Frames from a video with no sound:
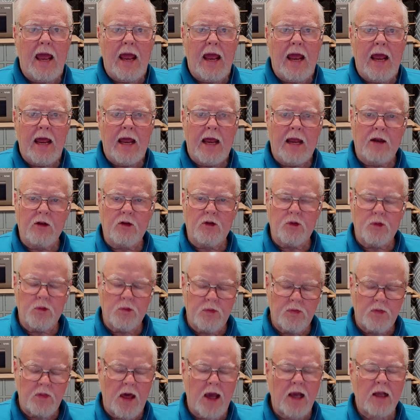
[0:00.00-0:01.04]
And to
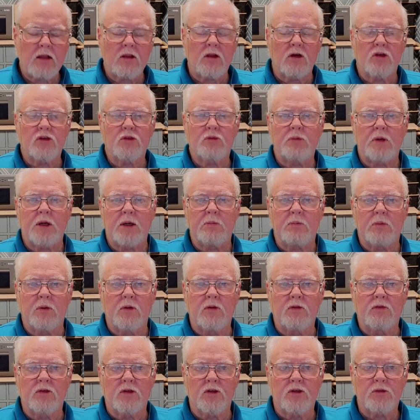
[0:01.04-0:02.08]
thank those
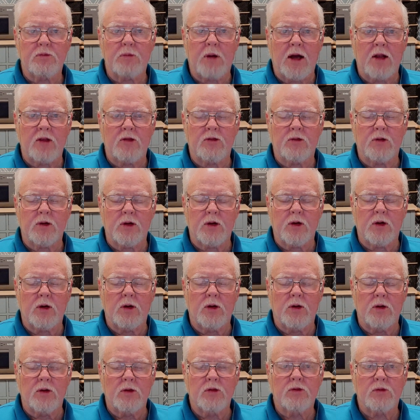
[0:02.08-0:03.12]
people for sponsoring the
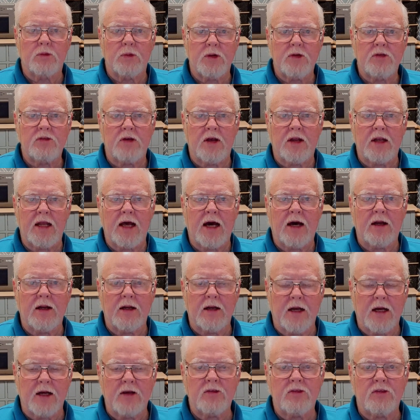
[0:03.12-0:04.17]
holes, we send out a
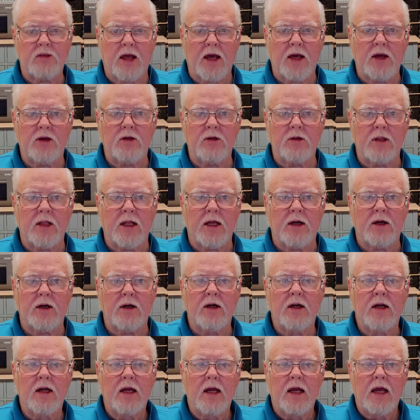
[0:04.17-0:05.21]
nice thank you
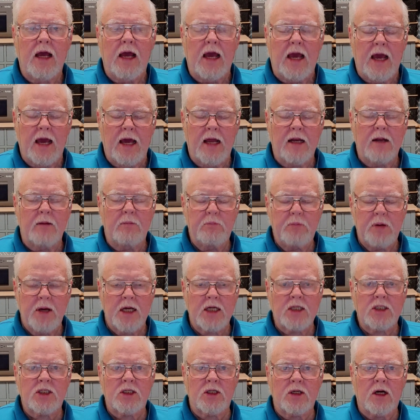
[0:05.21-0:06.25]
letter and a
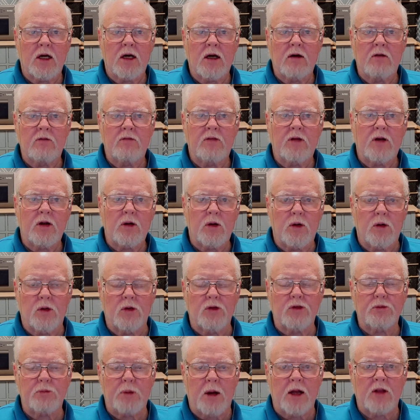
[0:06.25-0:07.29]
picture of their hole
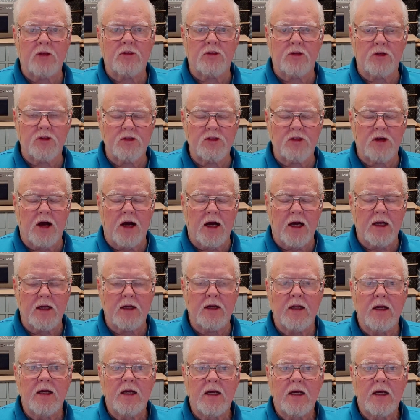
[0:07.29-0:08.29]
sponsor sign.